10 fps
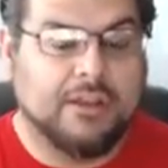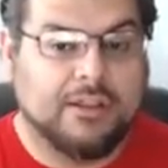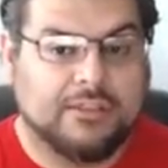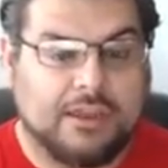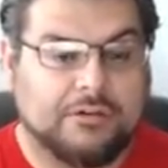
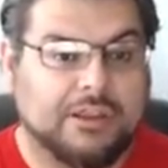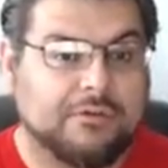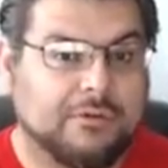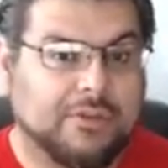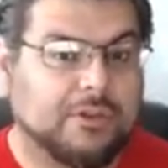not only
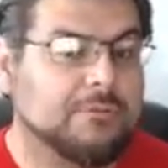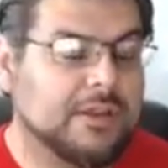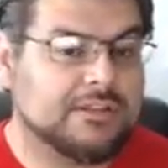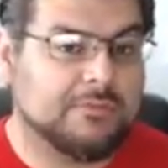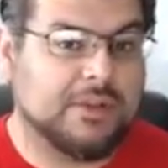reviewed by
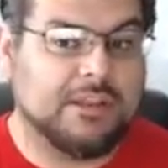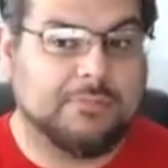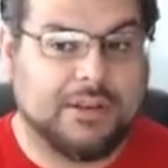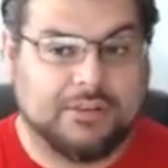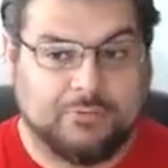somebody,
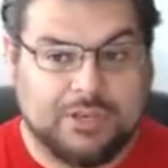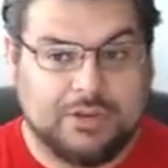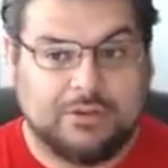but we do,